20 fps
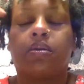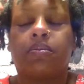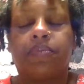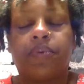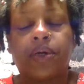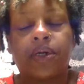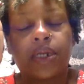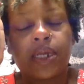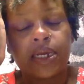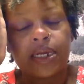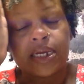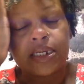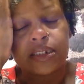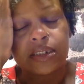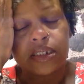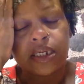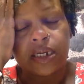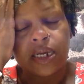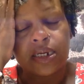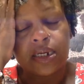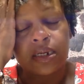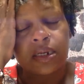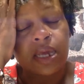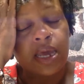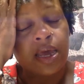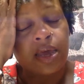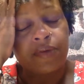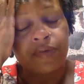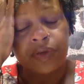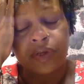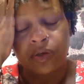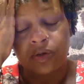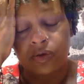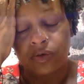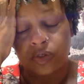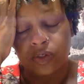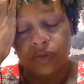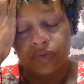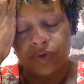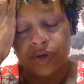But like I said, I didn't have any
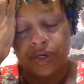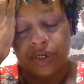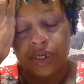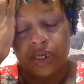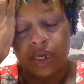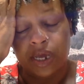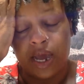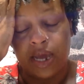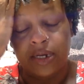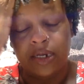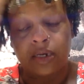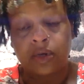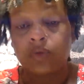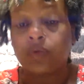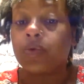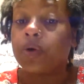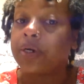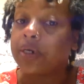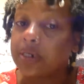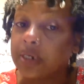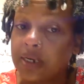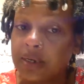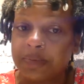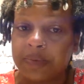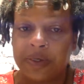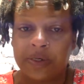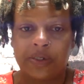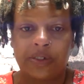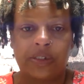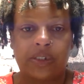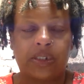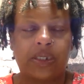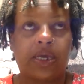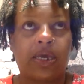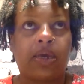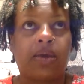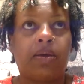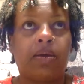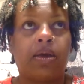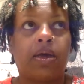notes ready. I didn't want to come here
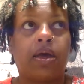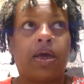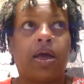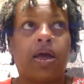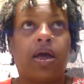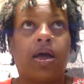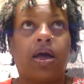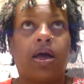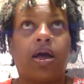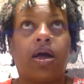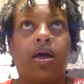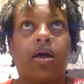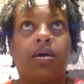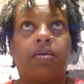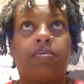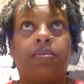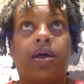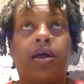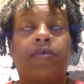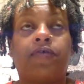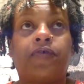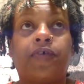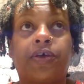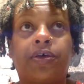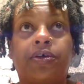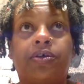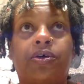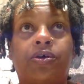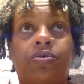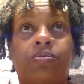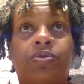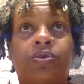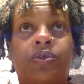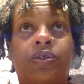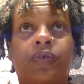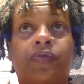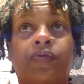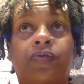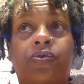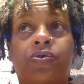today. I feel
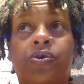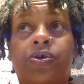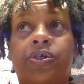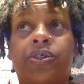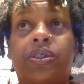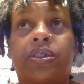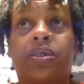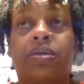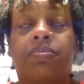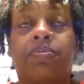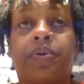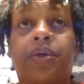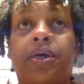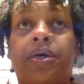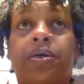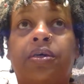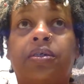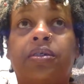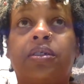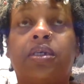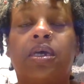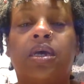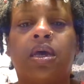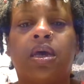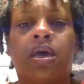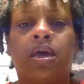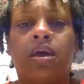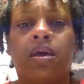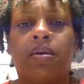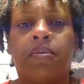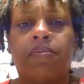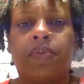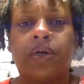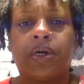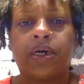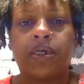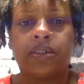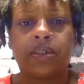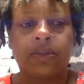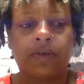almost forced, compelled,
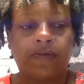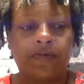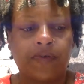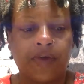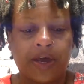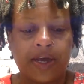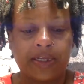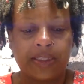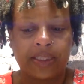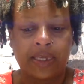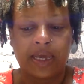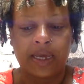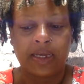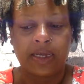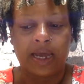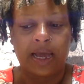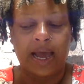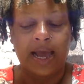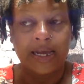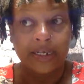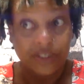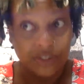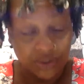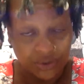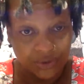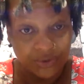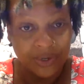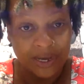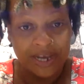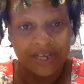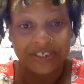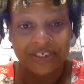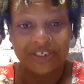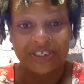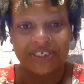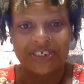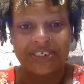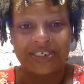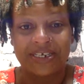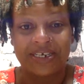because of the fact that I do
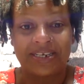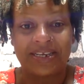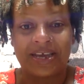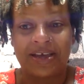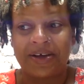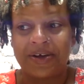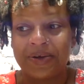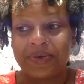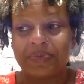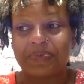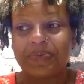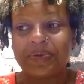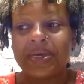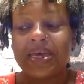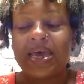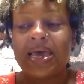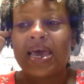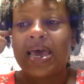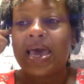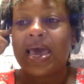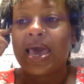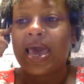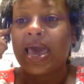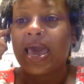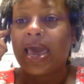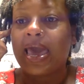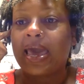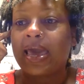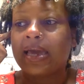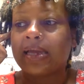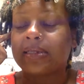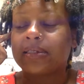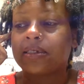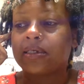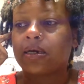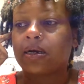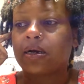actually need help. And